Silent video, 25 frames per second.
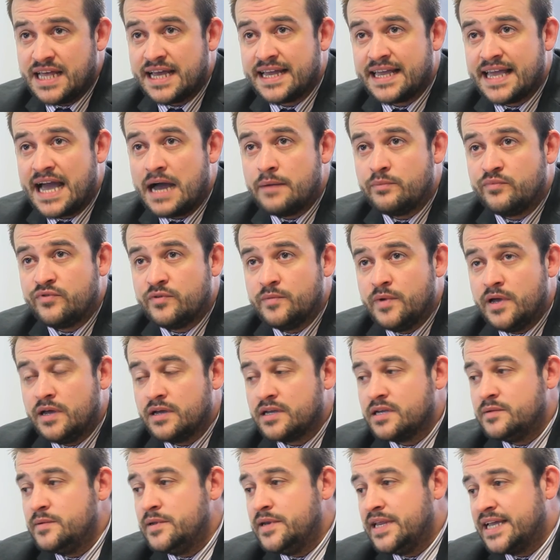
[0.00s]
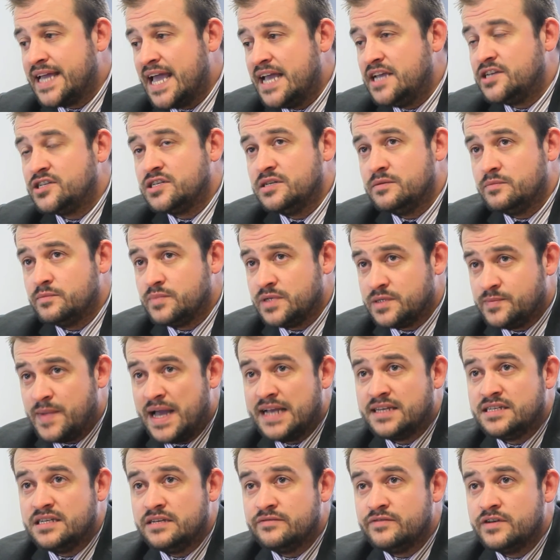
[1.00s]
that gap from a communication
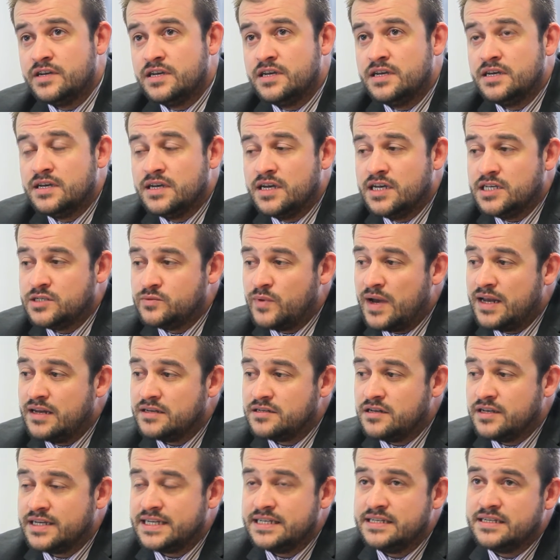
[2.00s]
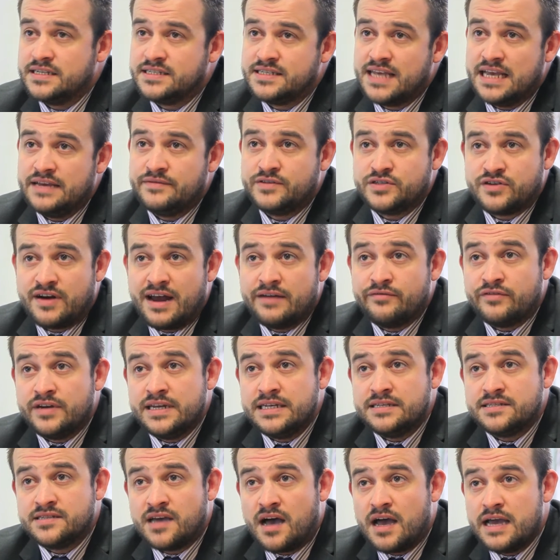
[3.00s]
perspective, as well as looking to save
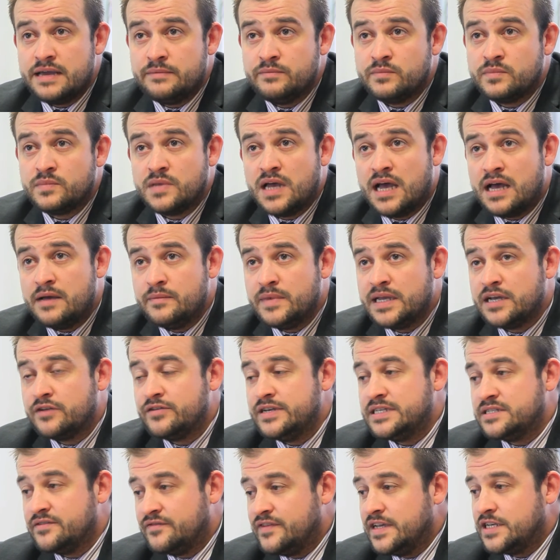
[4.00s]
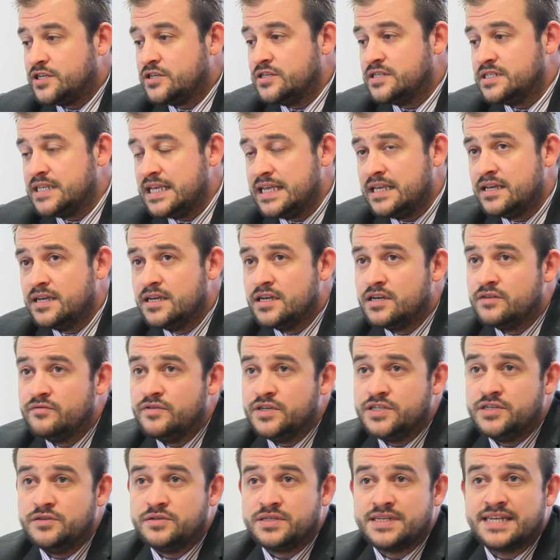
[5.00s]
travelling time, increase efficiency,
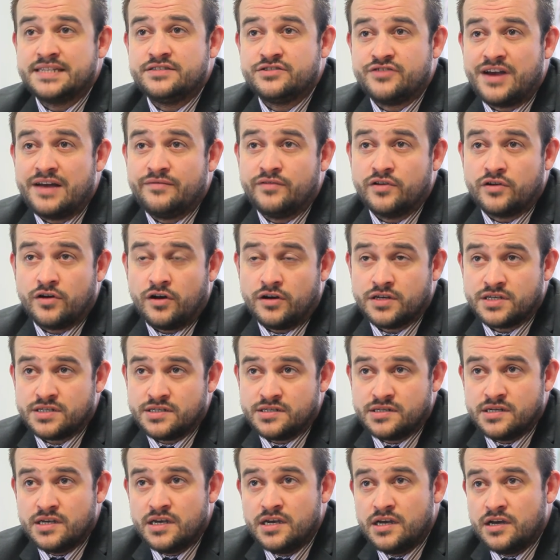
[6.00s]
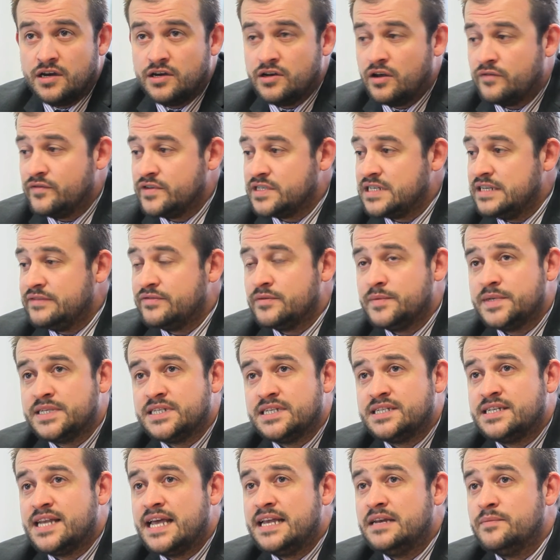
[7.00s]
reduce travel costs, and obviously from a
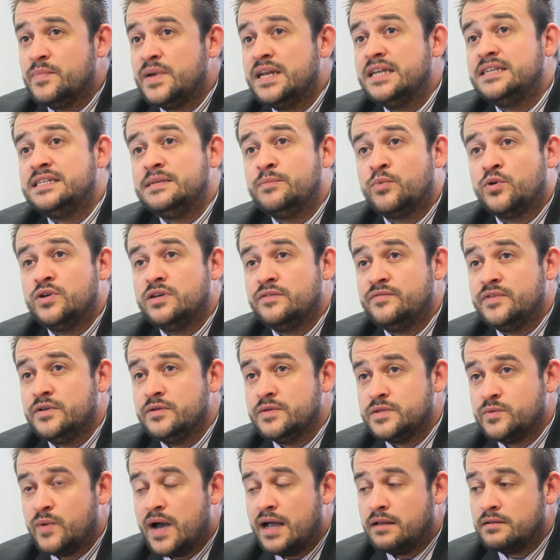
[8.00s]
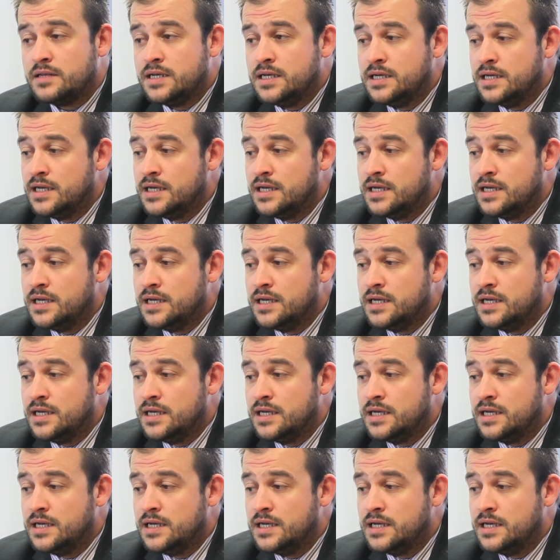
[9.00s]
sustainability point of view as well.